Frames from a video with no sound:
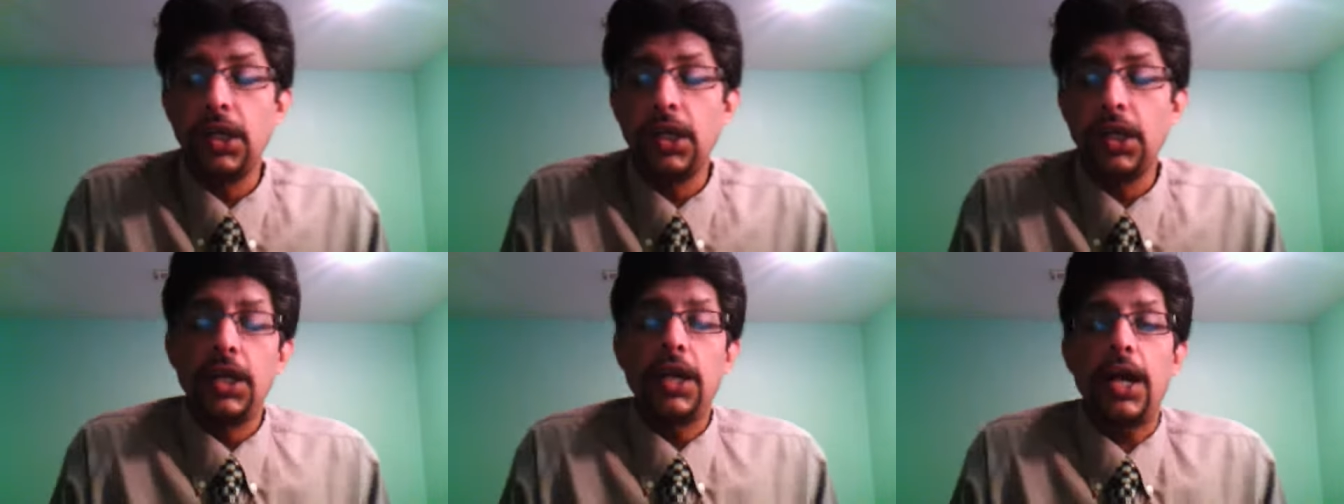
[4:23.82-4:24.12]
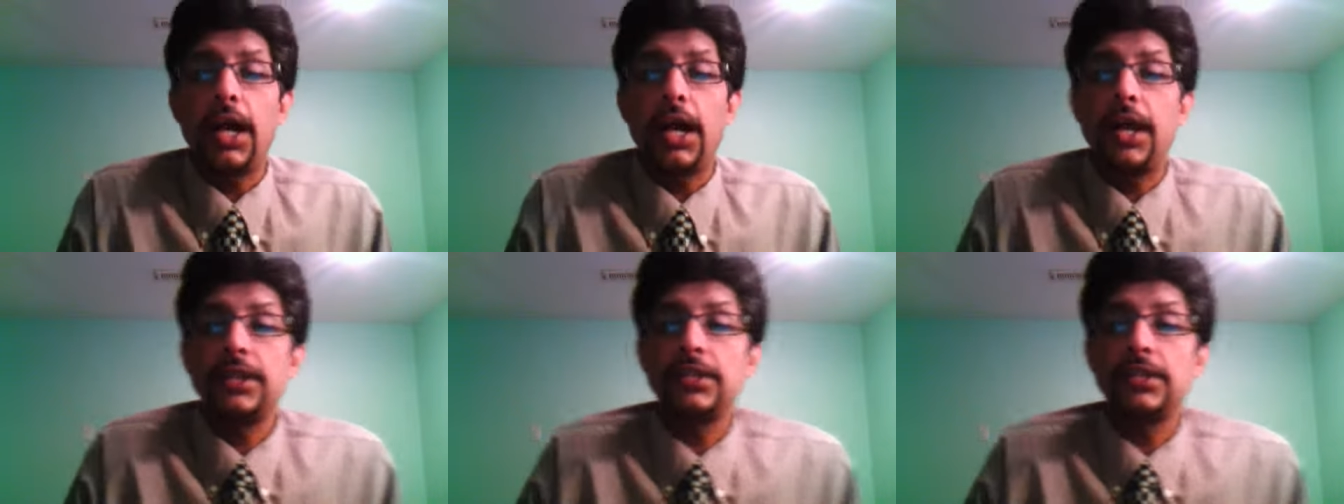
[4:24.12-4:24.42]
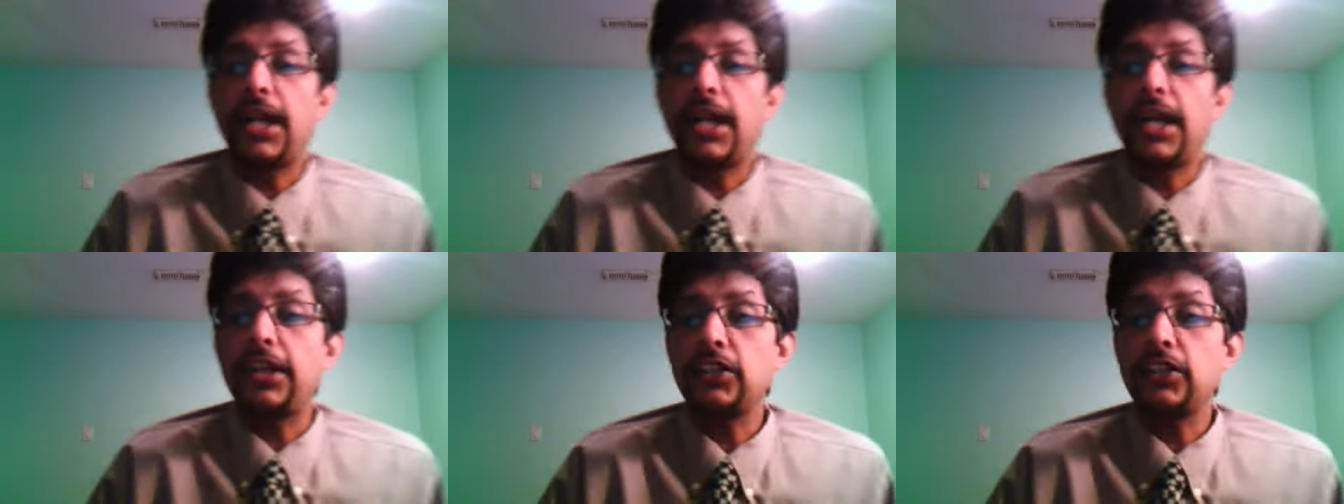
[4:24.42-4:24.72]
and
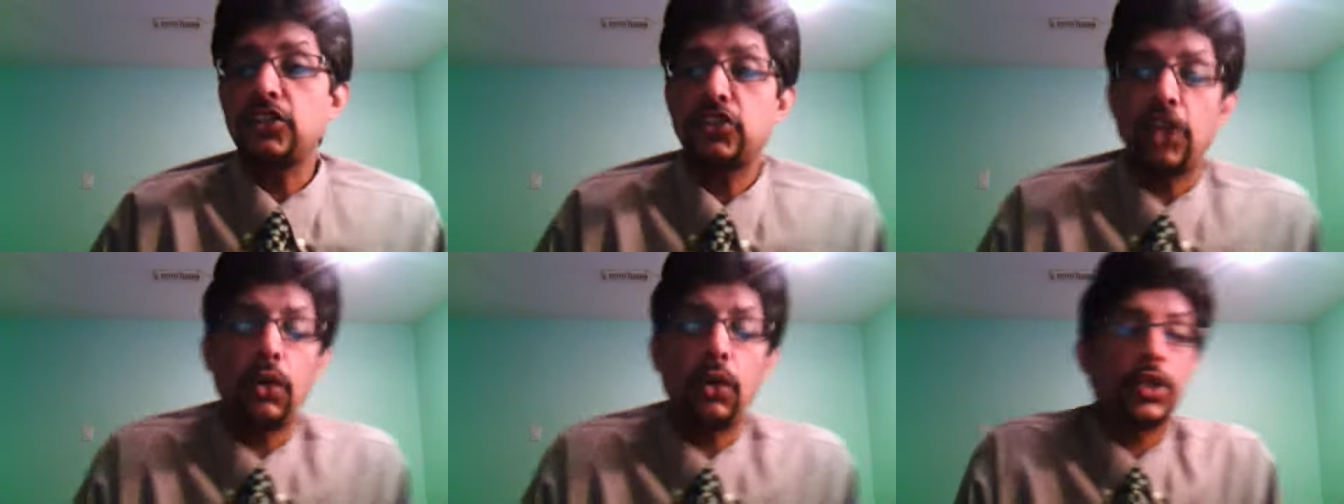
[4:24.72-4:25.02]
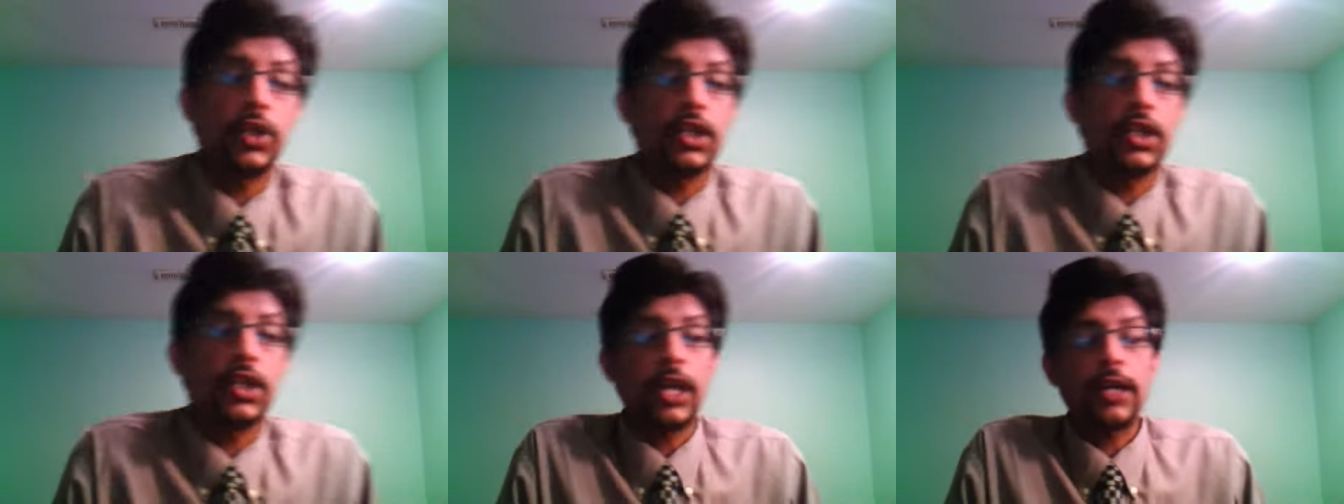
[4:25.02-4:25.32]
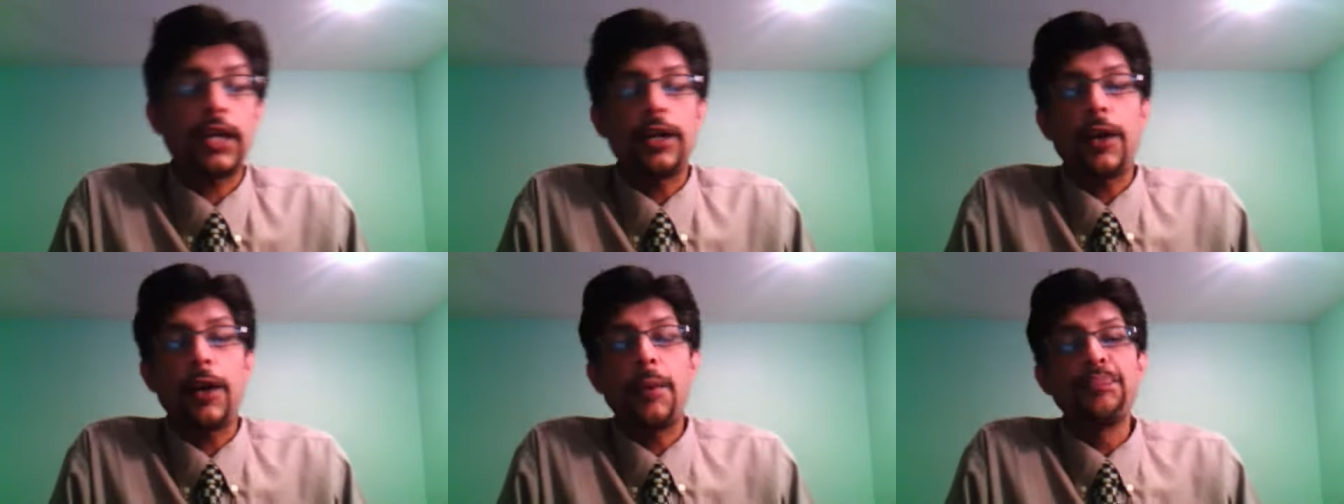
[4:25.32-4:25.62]
that is sounding
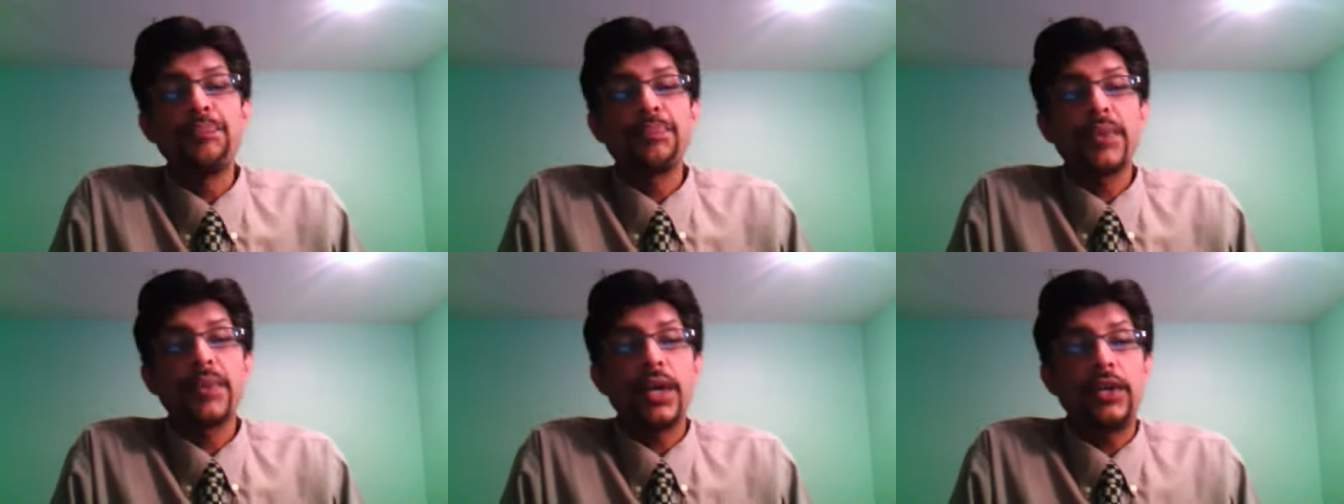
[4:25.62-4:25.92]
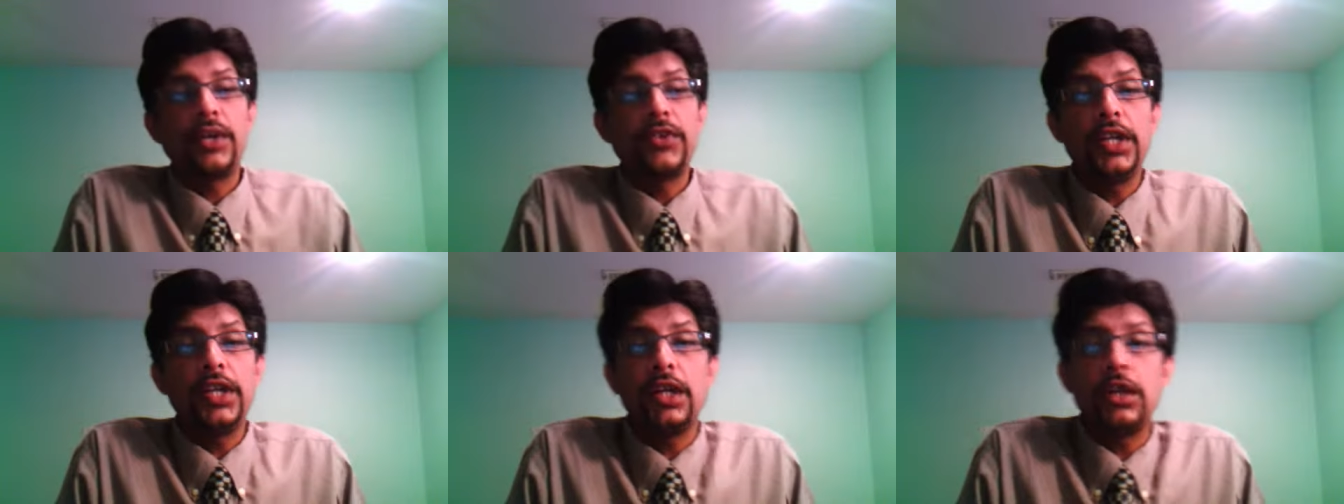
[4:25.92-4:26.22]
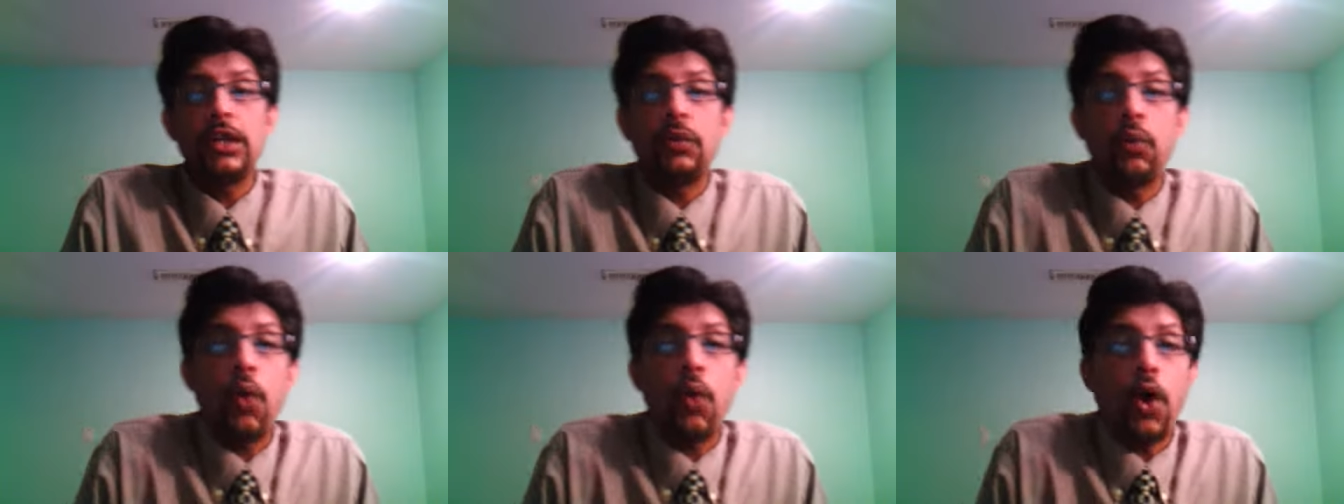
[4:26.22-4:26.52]
like a, a
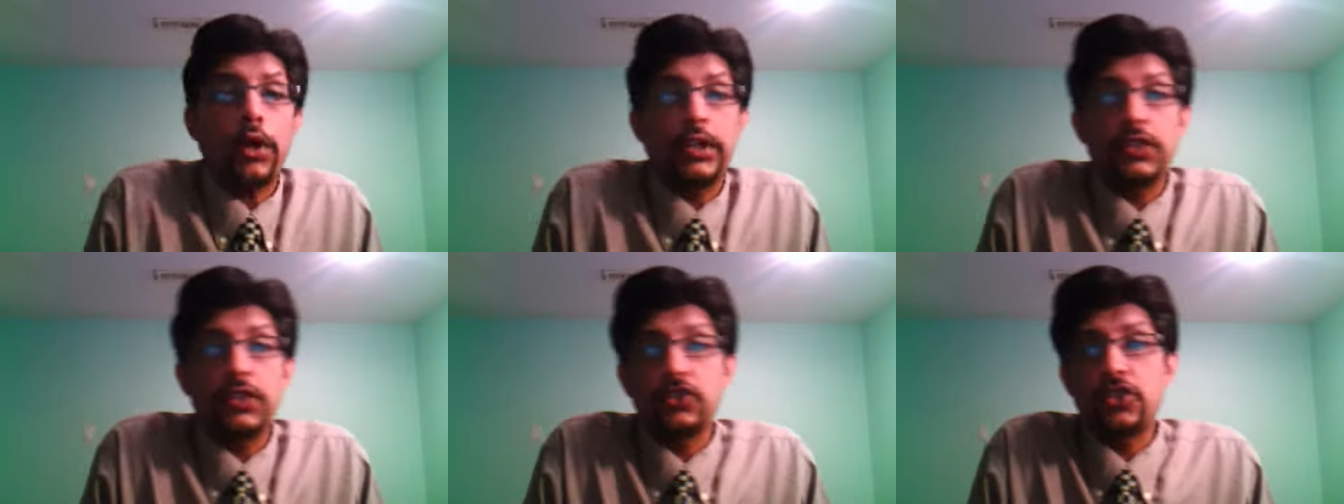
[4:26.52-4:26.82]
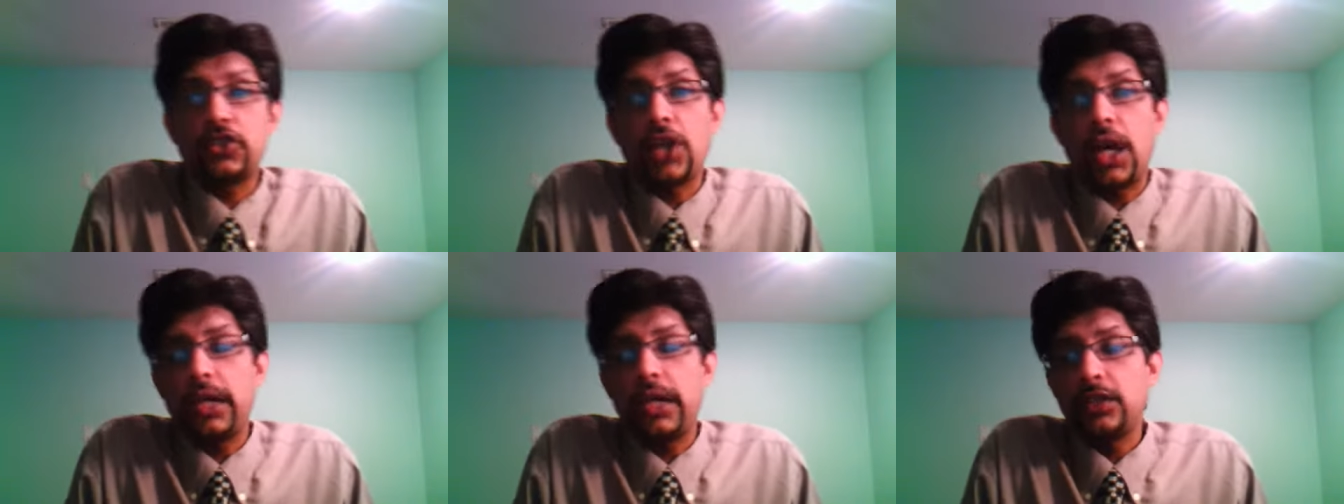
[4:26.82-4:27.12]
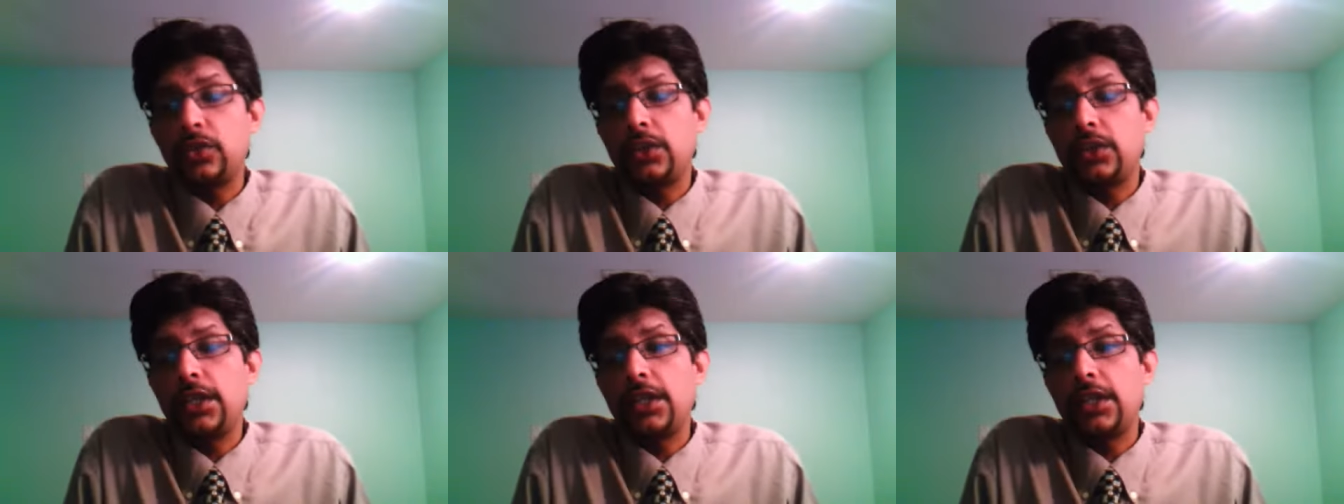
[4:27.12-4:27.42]
real warning sign
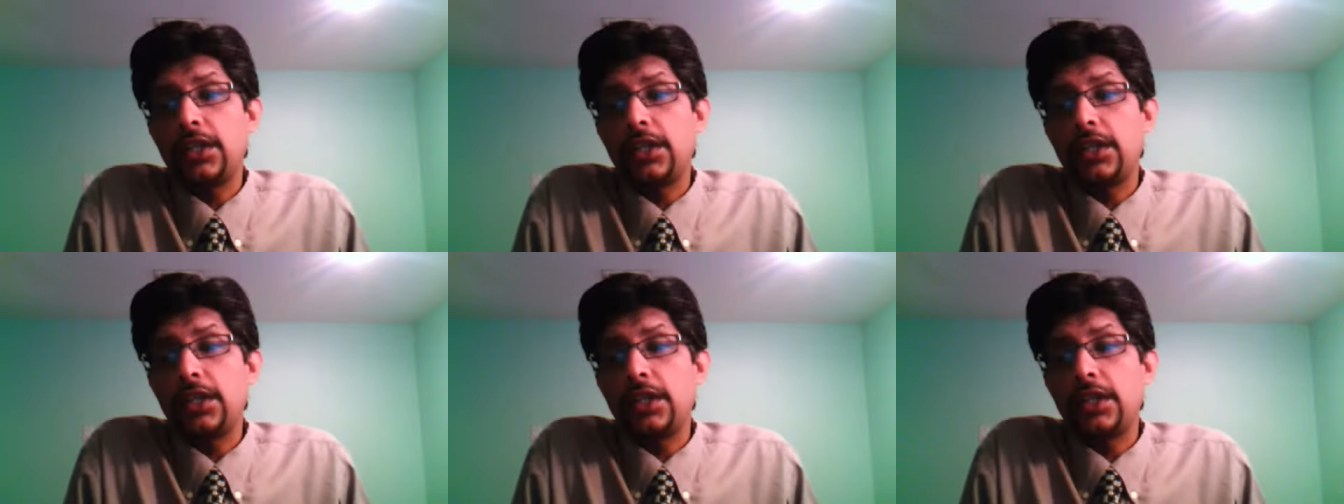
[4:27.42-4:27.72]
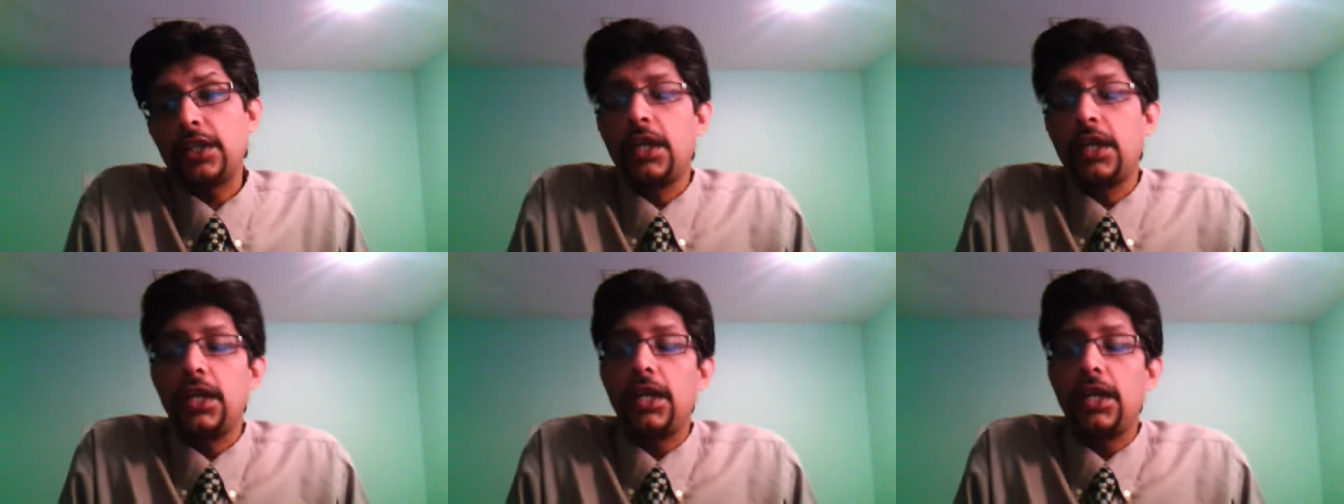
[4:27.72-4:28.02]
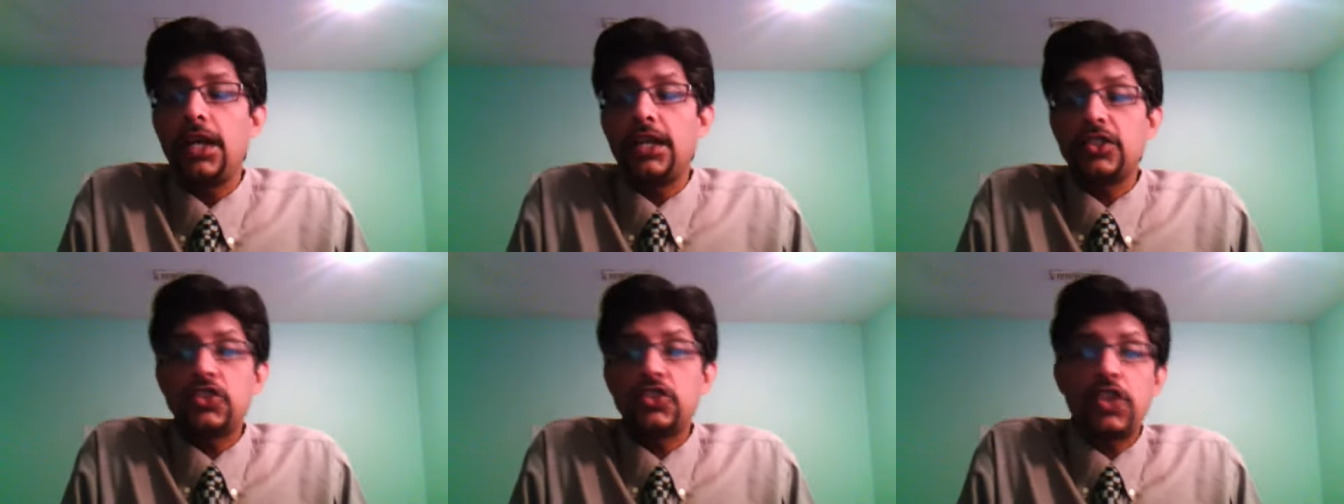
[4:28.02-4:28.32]
to the England uh,